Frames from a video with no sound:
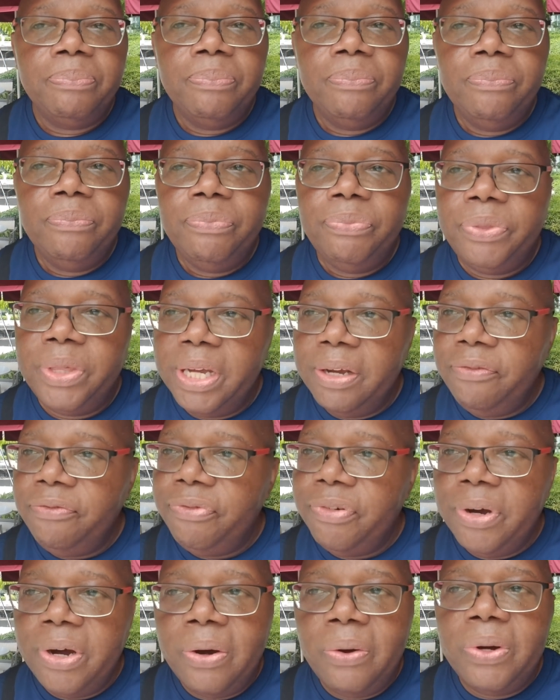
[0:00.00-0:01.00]
They
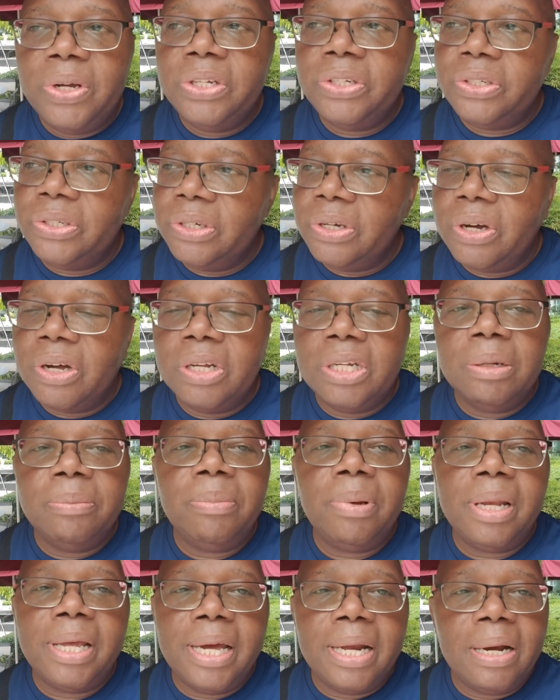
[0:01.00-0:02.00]
very seldom
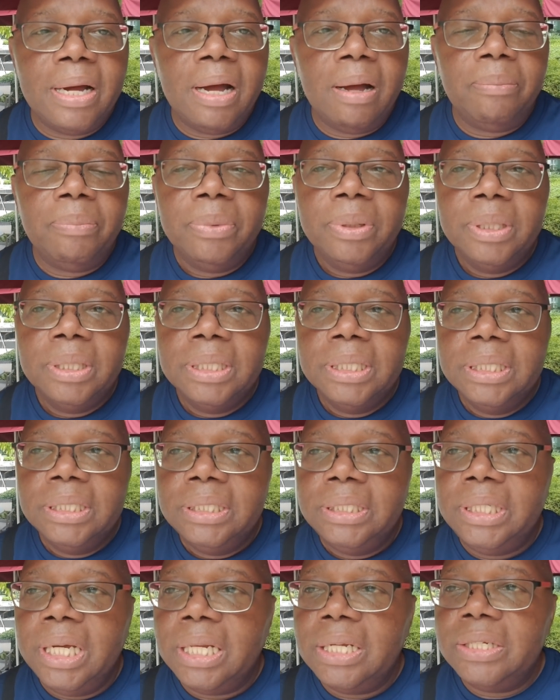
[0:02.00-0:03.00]
let up.
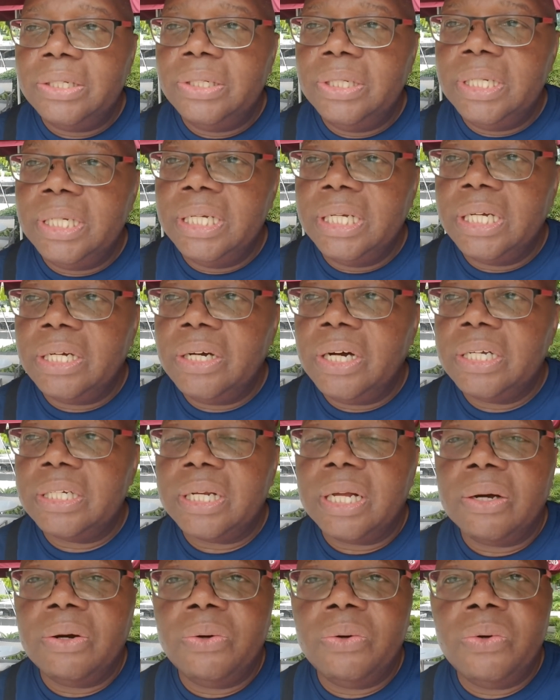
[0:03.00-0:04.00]
Jealousy can cause a
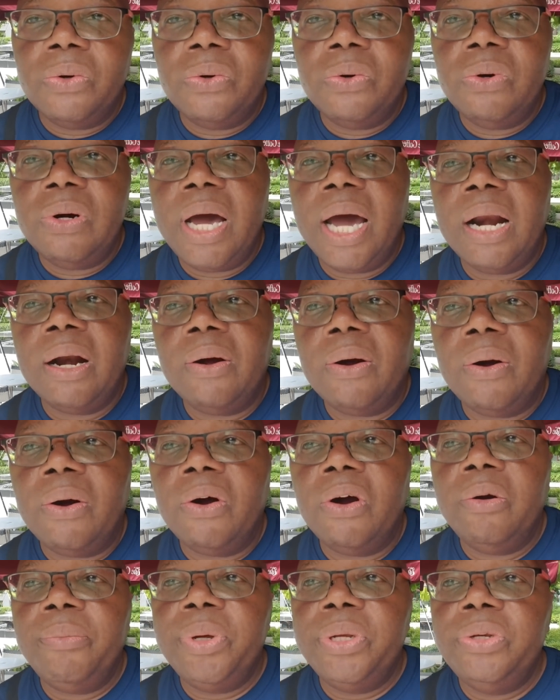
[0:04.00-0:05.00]
whole lot of
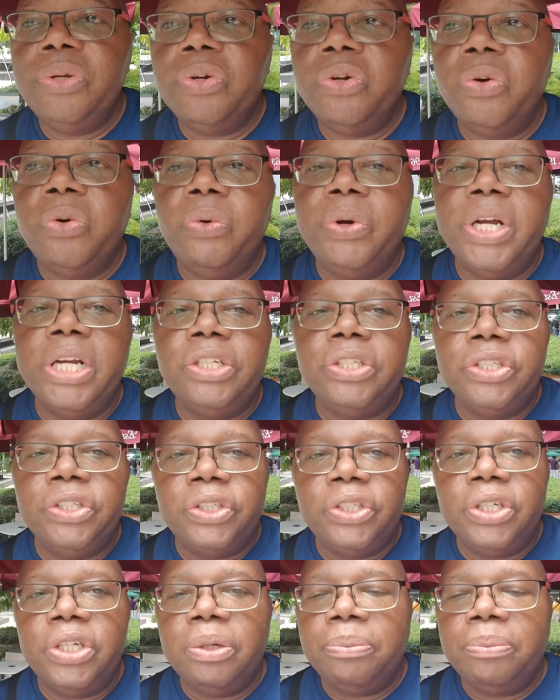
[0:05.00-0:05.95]
harm in your relationship.